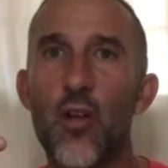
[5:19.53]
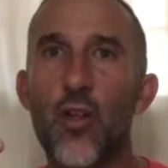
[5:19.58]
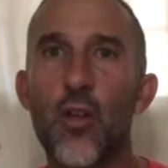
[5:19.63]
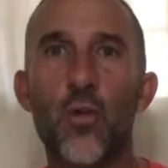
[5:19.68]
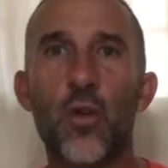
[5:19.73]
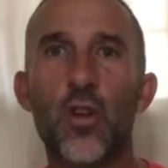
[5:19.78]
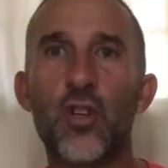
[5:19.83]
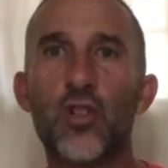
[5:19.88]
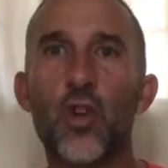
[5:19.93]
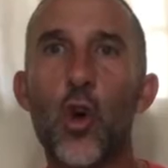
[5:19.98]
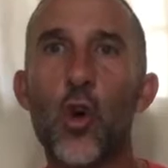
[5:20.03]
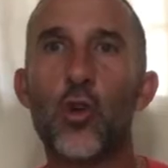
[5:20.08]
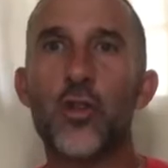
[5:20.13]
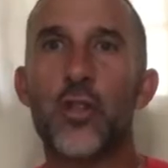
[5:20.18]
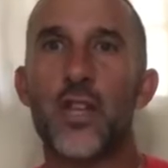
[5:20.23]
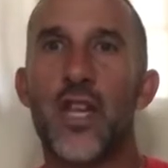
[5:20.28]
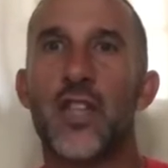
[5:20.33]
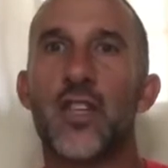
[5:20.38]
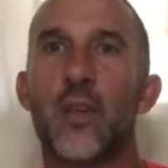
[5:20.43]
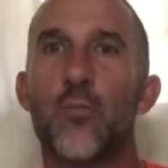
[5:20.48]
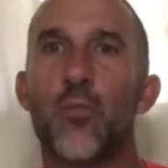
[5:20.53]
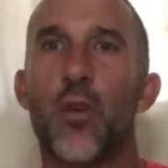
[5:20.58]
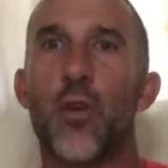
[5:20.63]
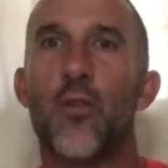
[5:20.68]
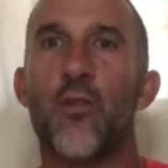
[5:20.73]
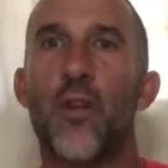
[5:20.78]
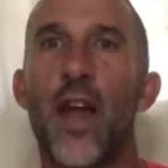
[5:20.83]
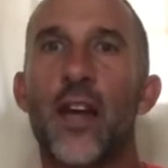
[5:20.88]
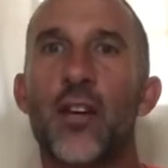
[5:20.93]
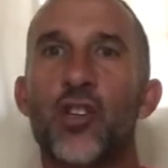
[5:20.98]
the result isn't
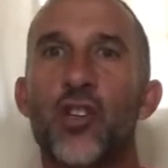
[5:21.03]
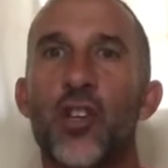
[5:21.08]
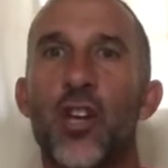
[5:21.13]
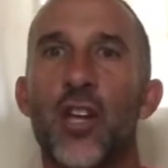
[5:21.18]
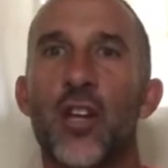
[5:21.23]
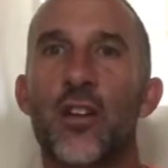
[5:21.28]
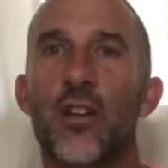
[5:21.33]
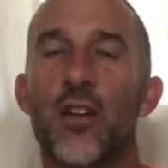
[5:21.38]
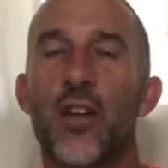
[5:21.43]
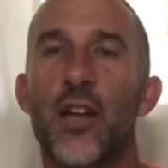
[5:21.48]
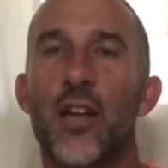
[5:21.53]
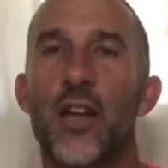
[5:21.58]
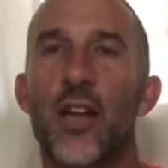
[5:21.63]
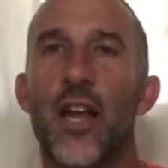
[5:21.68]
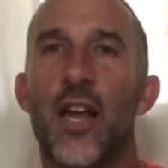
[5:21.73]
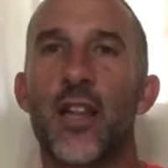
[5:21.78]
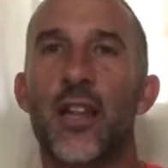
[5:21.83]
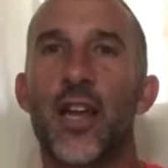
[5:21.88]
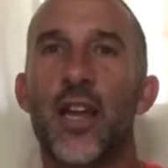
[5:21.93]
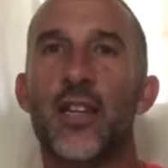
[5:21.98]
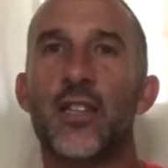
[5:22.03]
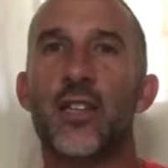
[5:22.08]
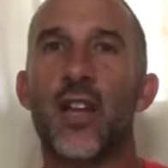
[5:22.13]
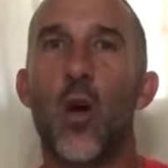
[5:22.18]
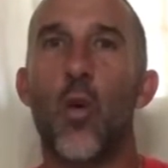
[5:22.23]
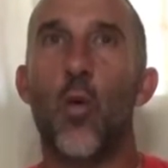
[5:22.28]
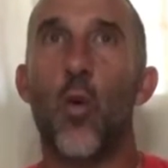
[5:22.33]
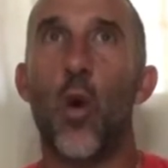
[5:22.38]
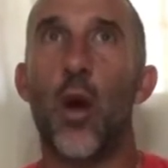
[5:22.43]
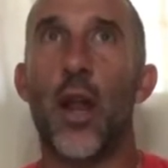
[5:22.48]
perfection unless
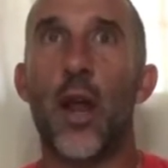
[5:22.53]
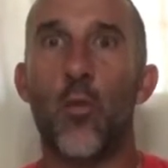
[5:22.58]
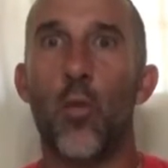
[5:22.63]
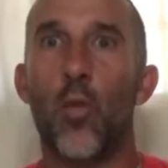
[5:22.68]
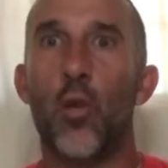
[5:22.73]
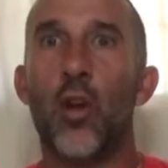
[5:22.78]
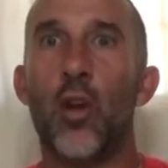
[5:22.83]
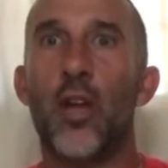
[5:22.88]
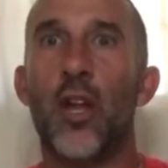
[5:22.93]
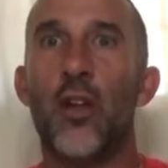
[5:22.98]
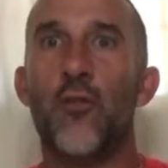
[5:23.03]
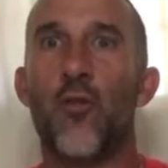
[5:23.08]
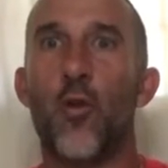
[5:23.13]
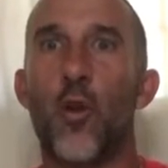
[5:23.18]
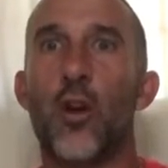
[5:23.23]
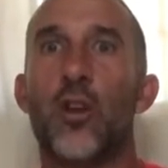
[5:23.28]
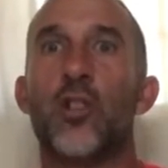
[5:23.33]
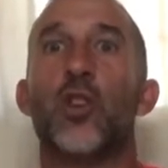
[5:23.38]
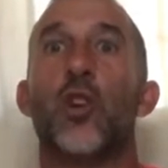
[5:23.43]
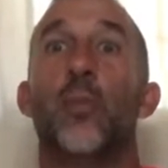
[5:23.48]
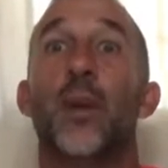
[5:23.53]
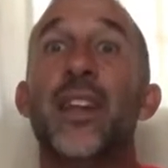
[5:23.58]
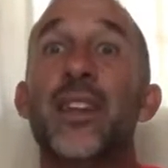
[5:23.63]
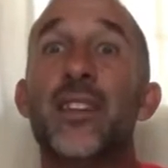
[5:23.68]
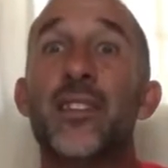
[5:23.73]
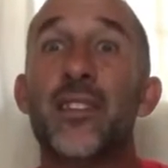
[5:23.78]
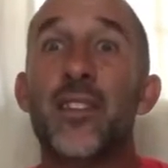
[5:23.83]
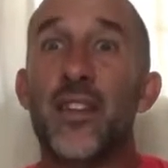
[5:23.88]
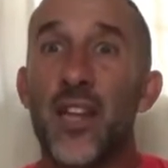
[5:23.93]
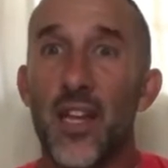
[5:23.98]
what I'm looking for is
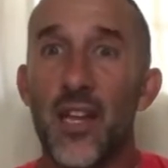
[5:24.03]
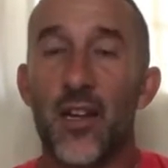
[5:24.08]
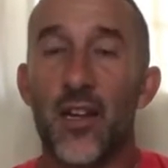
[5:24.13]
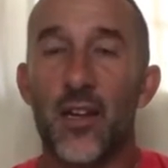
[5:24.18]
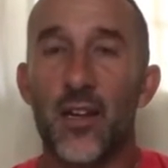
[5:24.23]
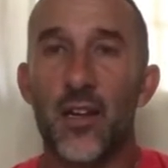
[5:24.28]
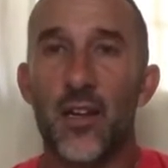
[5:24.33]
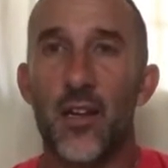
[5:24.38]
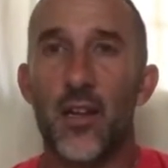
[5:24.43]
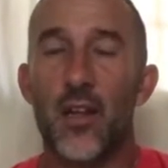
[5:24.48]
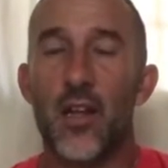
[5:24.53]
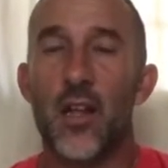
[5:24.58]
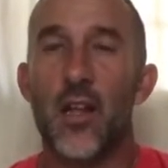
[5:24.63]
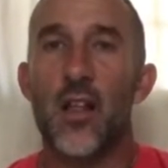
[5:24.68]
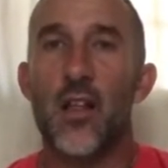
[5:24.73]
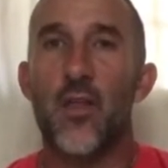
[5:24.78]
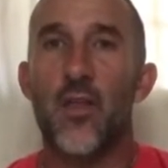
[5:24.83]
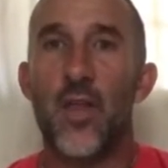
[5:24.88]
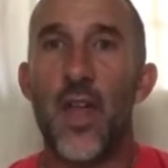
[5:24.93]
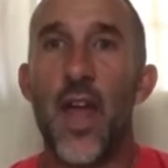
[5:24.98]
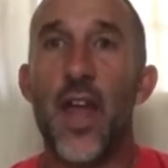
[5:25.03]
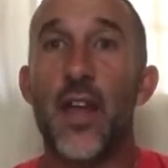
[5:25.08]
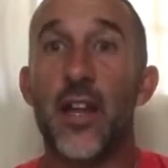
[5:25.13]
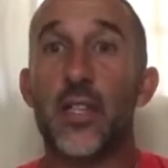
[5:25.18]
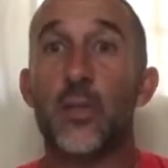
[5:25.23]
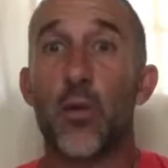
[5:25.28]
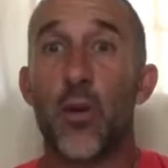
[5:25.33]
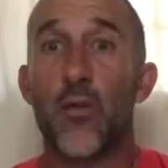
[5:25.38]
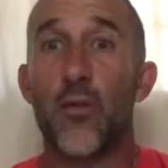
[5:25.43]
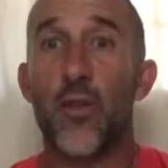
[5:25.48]
obesity. Then
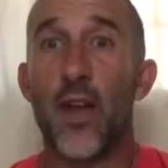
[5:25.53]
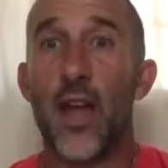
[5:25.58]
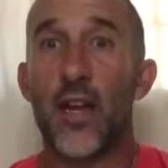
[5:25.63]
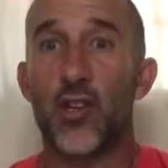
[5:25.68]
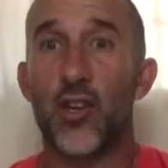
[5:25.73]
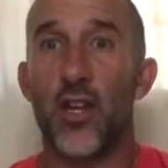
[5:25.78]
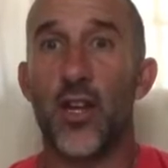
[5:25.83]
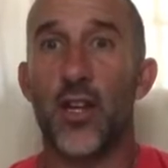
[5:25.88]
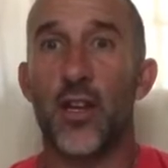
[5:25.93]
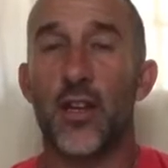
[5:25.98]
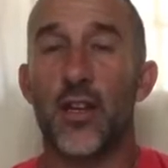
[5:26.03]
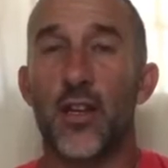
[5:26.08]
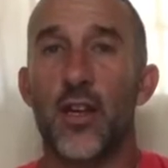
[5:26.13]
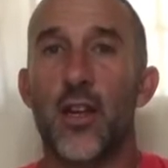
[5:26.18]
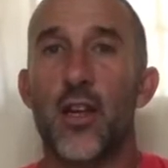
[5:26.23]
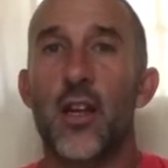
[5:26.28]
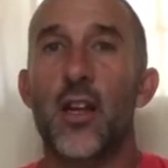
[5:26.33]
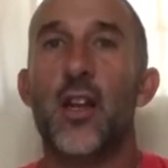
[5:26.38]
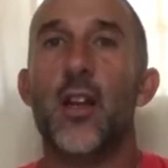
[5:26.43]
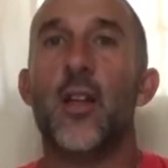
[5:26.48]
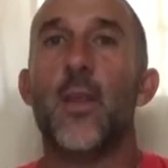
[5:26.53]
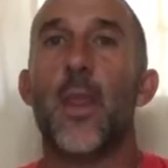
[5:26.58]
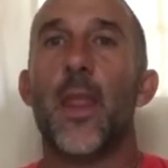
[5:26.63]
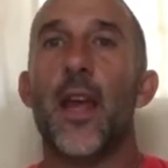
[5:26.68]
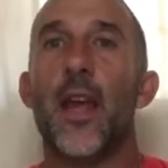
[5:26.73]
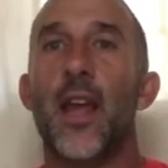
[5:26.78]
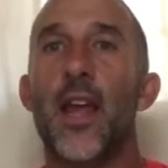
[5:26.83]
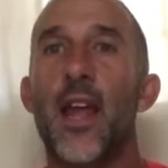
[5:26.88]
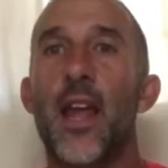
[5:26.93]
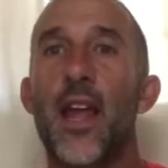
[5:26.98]
it's perfection.
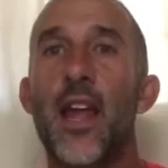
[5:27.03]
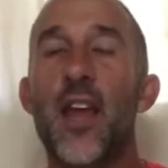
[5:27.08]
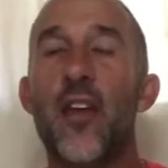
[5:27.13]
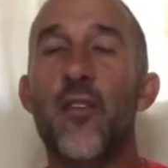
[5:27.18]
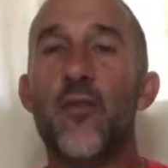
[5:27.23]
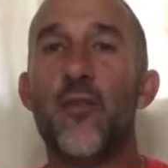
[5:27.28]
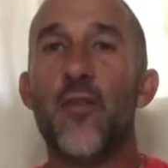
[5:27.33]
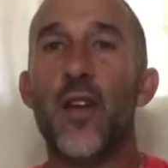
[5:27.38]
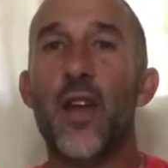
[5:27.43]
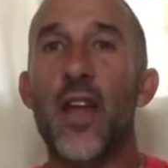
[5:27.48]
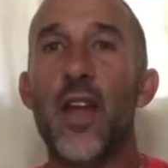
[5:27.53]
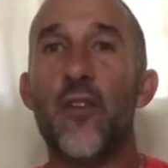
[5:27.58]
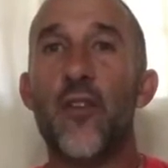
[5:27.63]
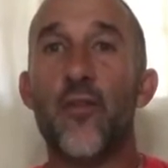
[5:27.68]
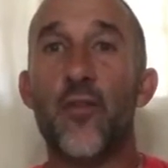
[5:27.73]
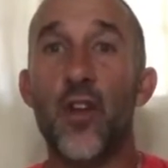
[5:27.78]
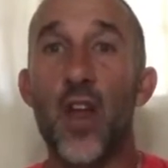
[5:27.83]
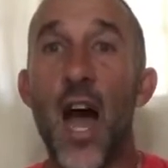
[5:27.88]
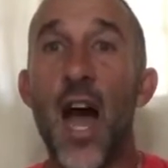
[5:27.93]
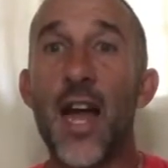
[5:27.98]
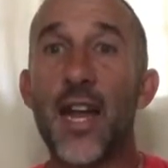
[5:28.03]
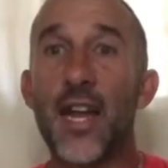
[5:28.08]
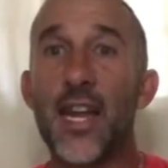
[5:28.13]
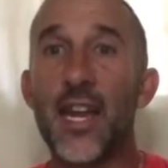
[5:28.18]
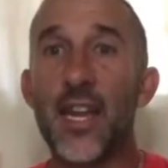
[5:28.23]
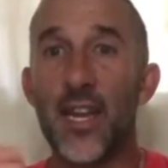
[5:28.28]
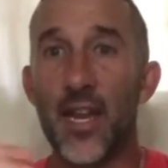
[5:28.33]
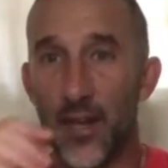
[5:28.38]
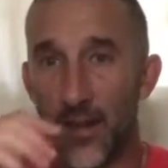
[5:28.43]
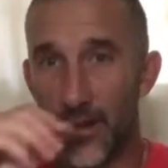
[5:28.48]
If not
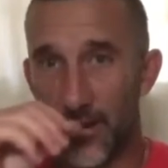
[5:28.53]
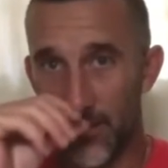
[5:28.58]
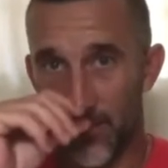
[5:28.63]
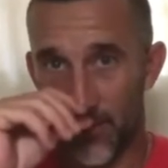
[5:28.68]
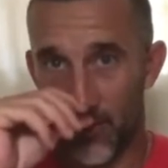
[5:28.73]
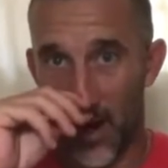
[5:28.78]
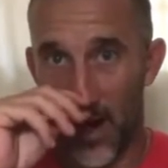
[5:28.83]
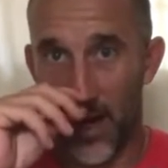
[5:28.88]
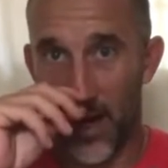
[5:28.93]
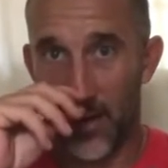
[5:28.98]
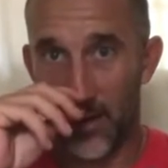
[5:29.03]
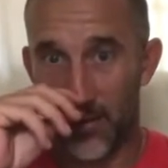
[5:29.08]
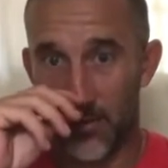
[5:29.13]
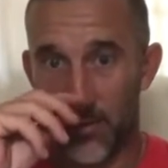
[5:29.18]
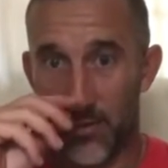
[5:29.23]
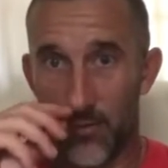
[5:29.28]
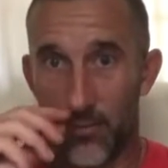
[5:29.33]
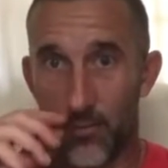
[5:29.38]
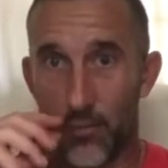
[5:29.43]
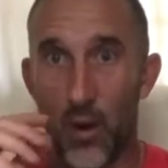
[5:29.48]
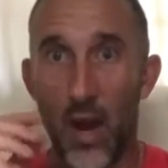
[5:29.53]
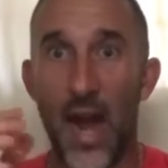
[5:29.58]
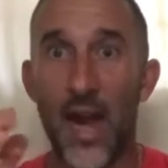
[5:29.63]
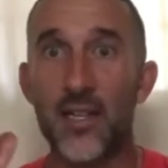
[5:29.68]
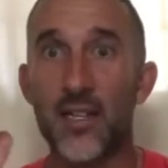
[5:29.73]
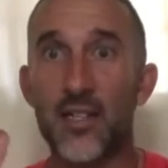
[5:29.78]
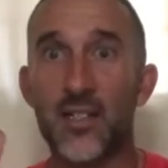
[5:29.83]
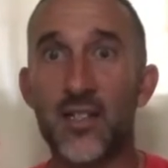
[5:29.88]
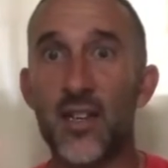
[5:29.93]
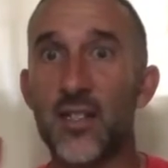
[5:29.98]
eating, right,
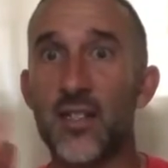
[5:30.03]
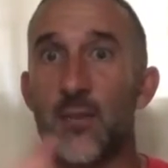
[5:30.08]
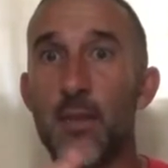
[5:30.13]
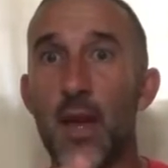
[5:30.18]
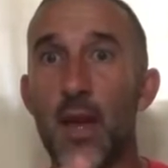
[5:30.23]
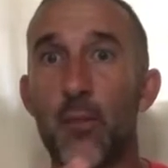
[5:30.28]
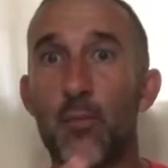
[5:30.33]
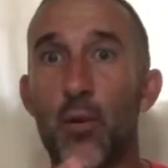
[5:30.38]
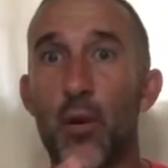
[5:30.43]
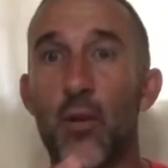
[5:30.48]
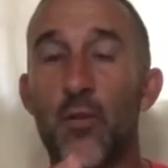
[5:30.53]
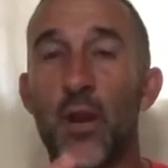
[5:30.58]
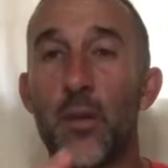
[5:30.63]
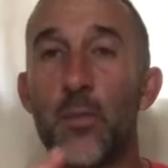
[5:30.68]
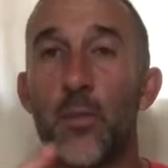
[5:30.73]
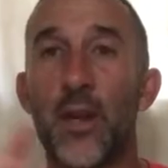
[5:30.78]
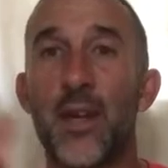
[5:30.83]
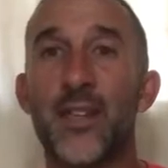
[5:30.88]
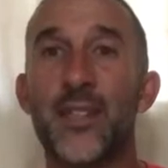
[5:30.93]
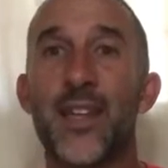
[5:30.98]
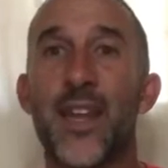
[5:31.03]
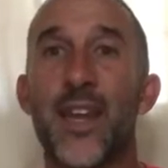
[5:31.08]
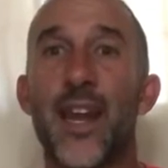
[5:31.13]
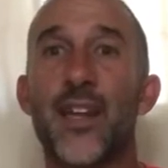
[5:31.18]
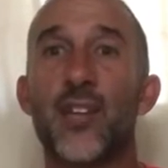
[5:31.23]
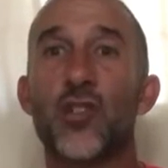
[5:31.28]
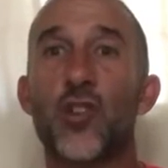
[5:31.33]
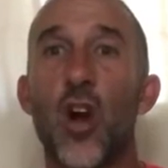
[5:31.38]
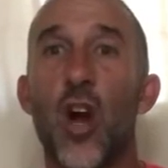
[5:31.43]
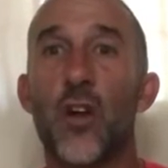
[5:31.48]
practice doesn't make perfect because then
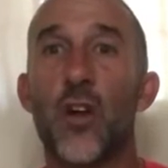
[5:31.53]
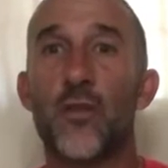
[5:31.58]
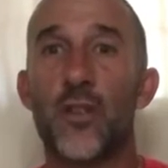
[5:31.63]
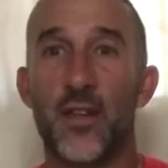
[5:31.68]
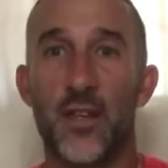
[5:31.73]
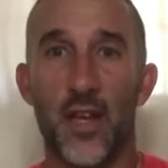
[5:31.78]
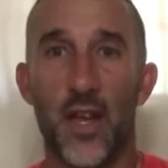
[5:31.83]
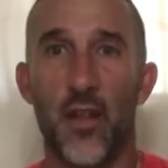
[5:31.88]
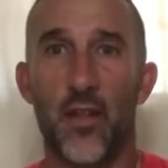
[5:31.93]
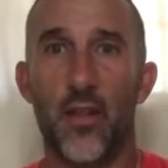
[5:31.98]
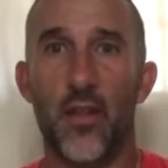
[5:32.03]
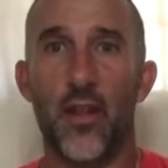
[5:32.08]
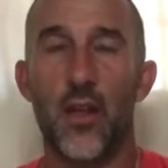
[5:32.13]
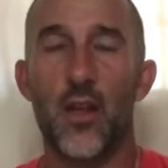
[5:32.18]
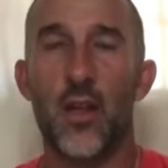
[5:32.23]
I starve to death.